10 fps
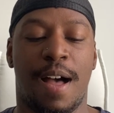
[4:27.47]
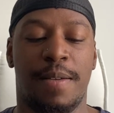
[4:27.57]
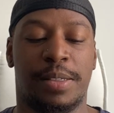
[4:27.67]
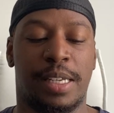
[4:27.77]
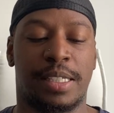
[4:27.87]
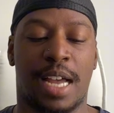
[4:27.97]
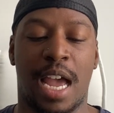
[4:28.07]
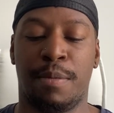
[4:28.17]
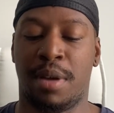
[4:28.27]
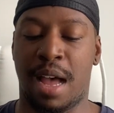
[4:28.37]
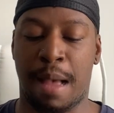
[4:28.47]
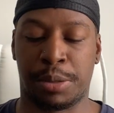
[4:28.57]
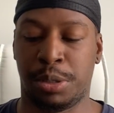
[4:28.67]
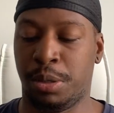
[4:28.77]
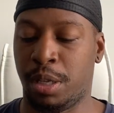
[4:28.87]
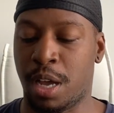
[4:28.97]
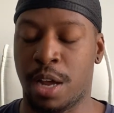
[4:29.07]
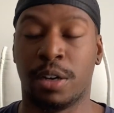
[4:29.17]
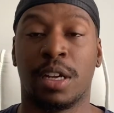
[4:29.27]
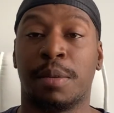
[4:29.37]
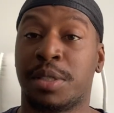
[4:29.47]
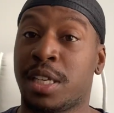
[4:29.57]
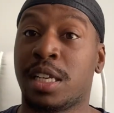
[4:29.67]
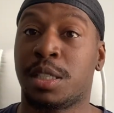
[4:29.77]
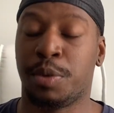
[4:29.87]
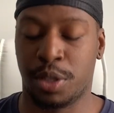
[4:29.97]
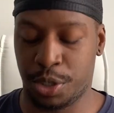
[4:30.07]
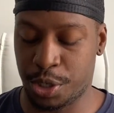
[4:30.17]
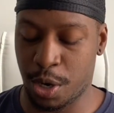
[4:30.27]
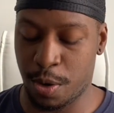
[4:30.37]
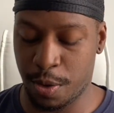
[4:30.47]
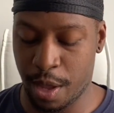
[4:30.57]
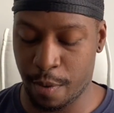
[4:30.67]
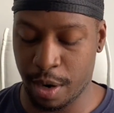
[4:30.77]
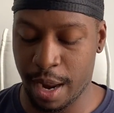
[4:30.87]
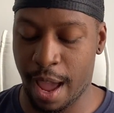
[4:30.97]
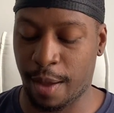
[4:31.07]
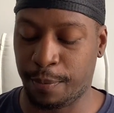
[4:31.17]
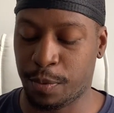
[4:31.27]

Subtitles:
since I'm absolutely, utterly obsessed with the show, they were like,